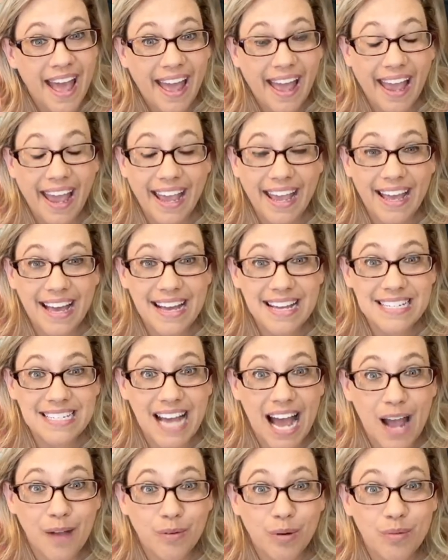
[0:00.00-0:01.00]
And
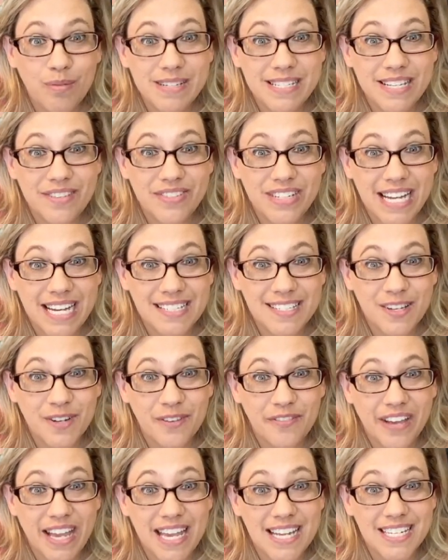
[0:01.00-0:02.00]
I will receive a text
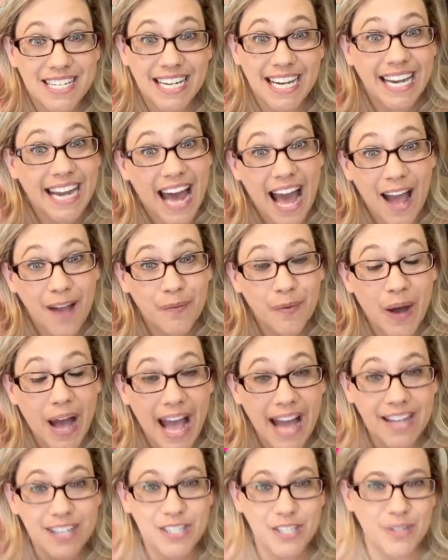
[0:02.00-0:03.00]
notification and I will
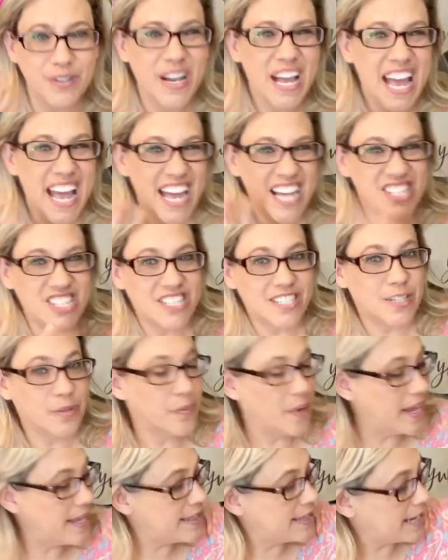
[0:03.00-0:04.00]
add you. It's just a
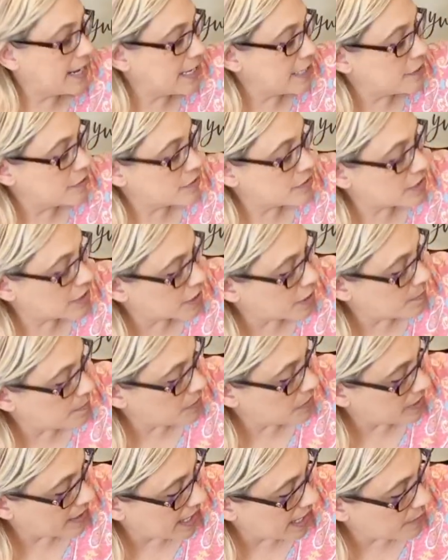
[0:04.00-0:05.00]
way that I use to
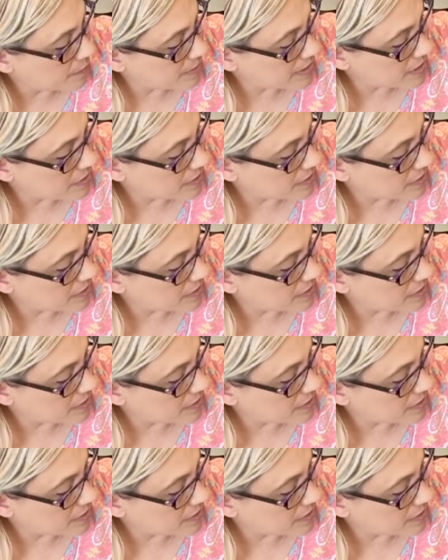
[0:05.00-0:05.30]
communicate with you